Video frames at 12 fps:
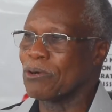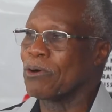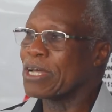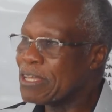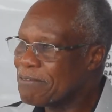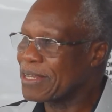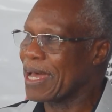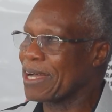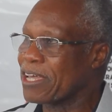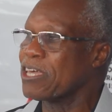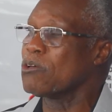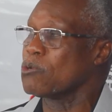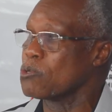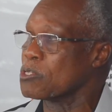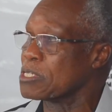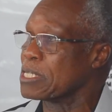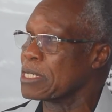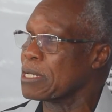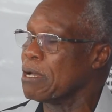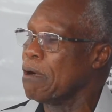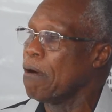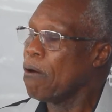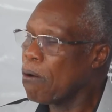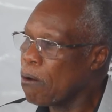or even accused uh,
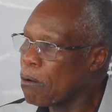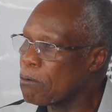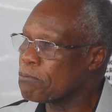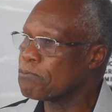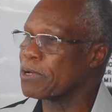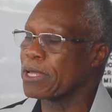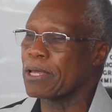of